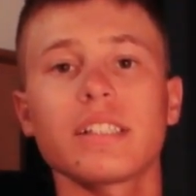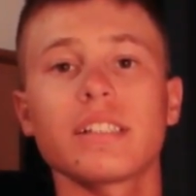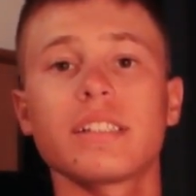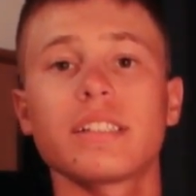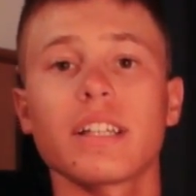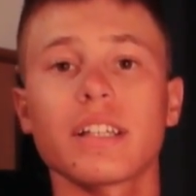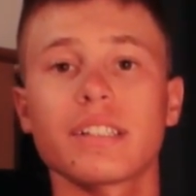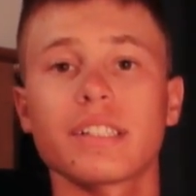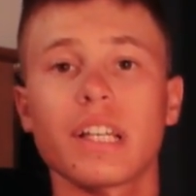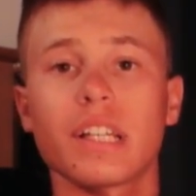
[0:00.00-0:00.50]
and
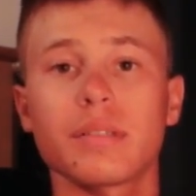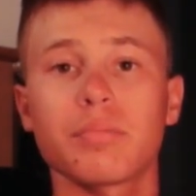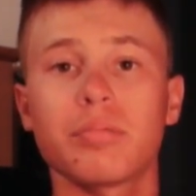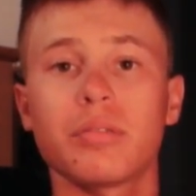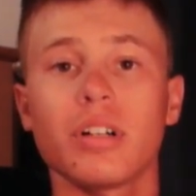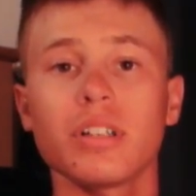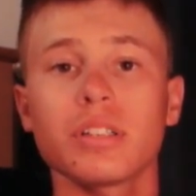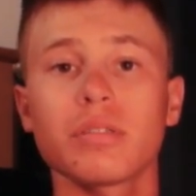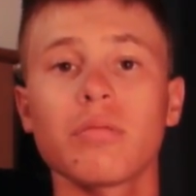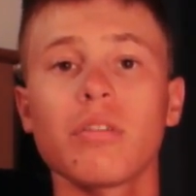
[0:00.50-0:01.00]
6s
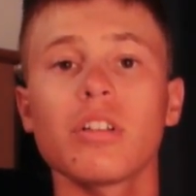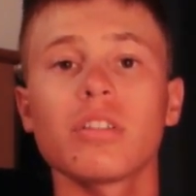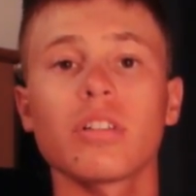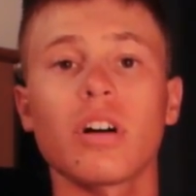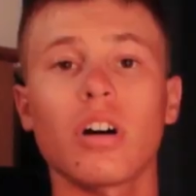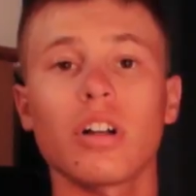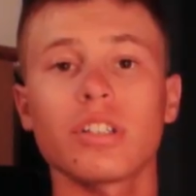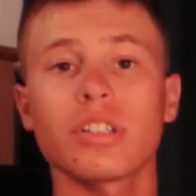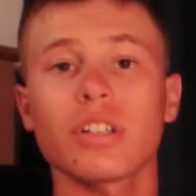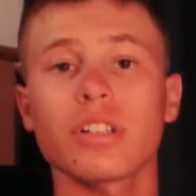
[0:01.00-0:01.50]
Plus will
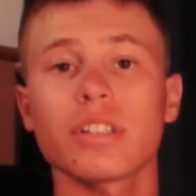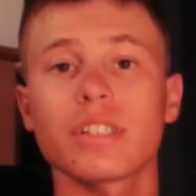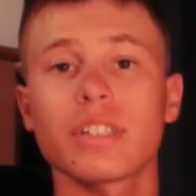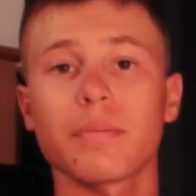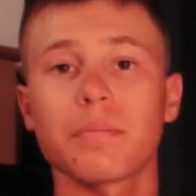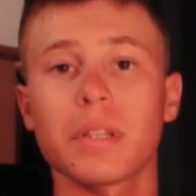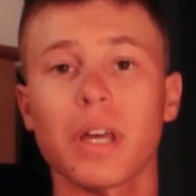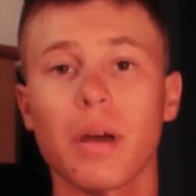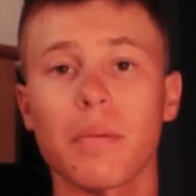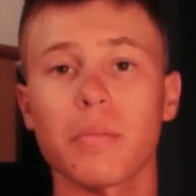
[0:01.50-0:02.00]
launch on
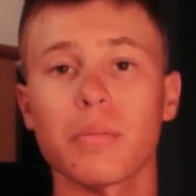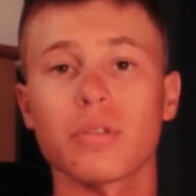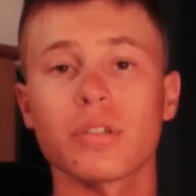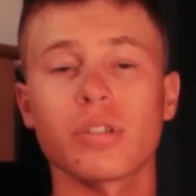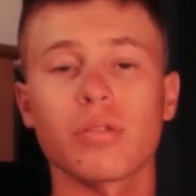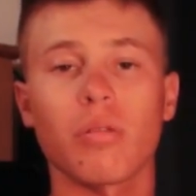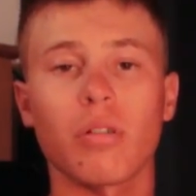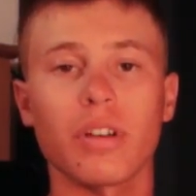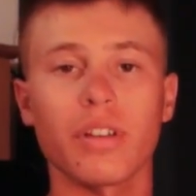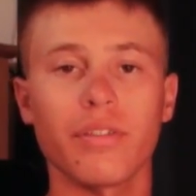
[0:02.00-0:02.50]
September
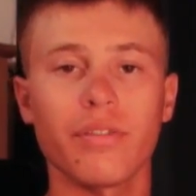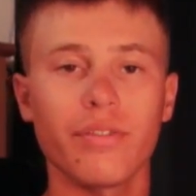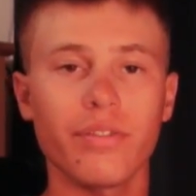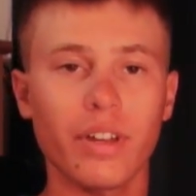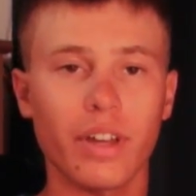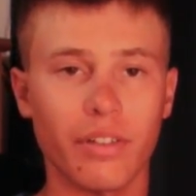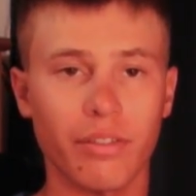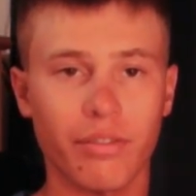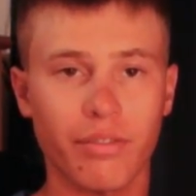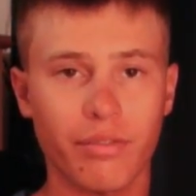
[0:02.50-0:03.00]

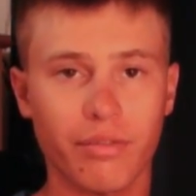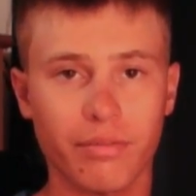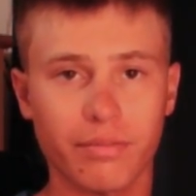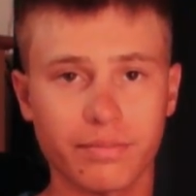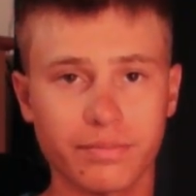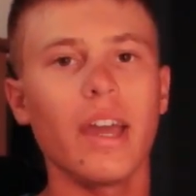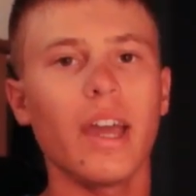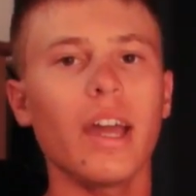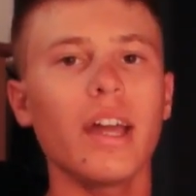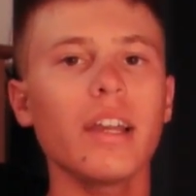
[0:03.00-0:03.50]
25th.
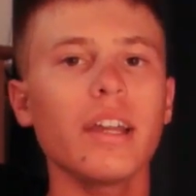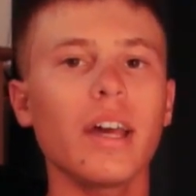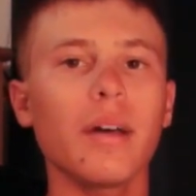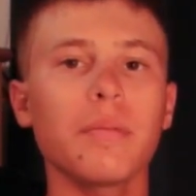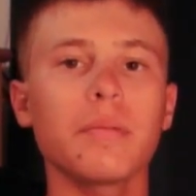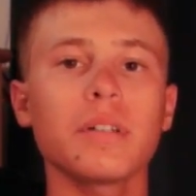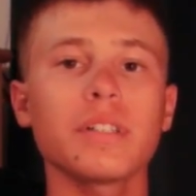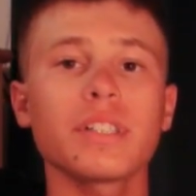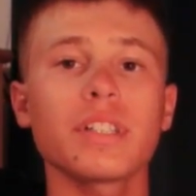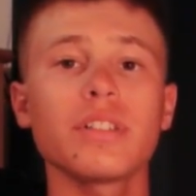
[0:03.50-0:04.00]
And
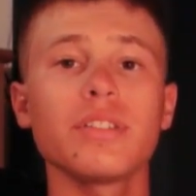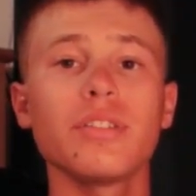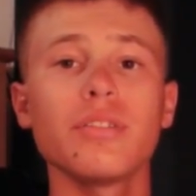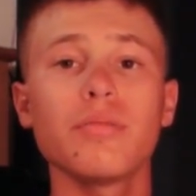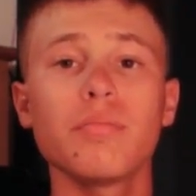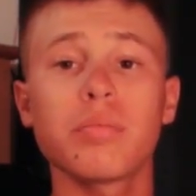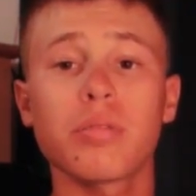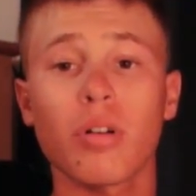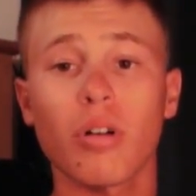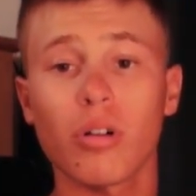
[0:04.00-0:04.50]
Apple has a
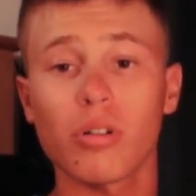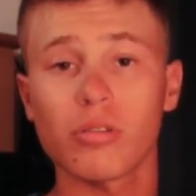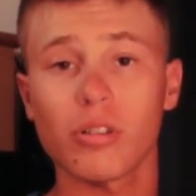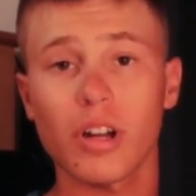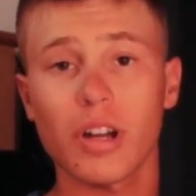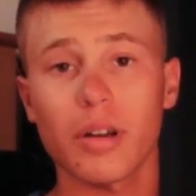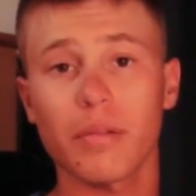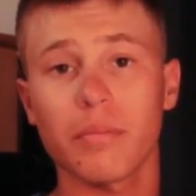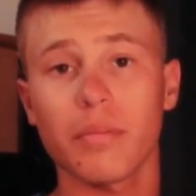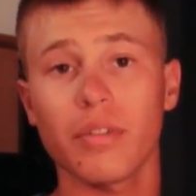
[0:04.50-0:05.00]
new
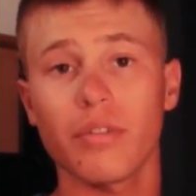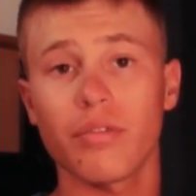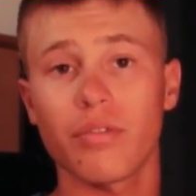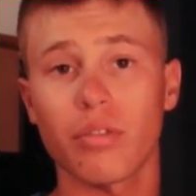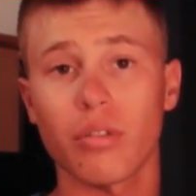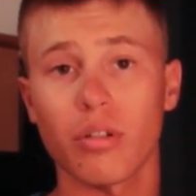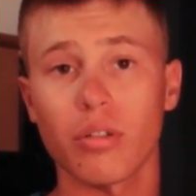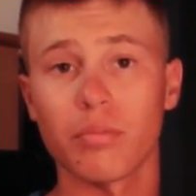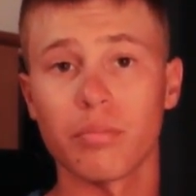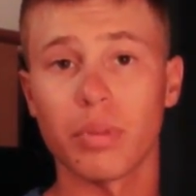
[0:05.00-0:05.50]
program
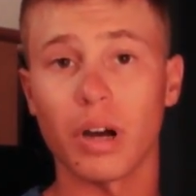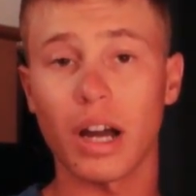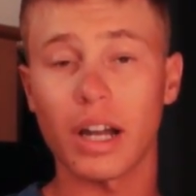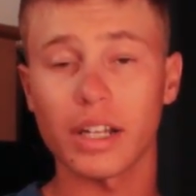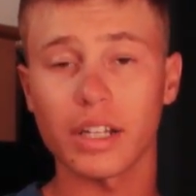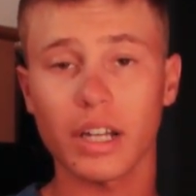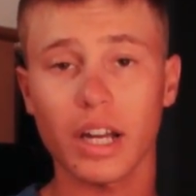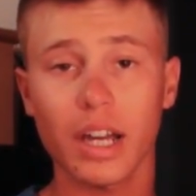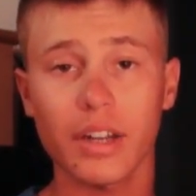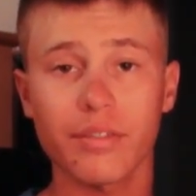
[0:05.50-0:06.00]
for
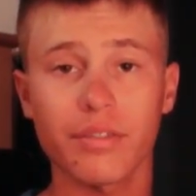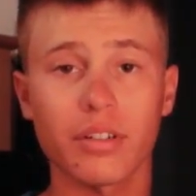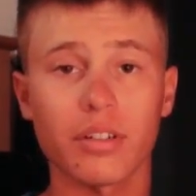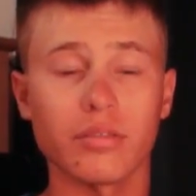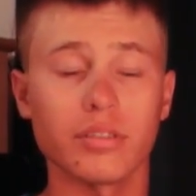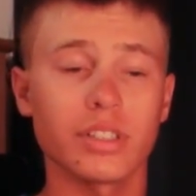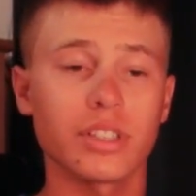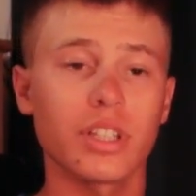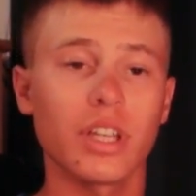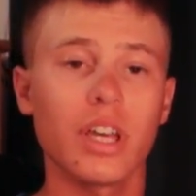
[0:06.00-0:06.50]
buying
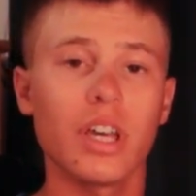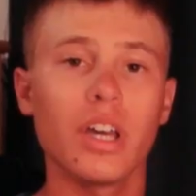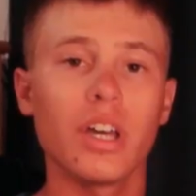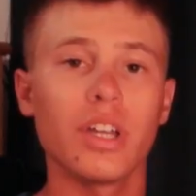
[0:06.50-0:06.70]
iPhones.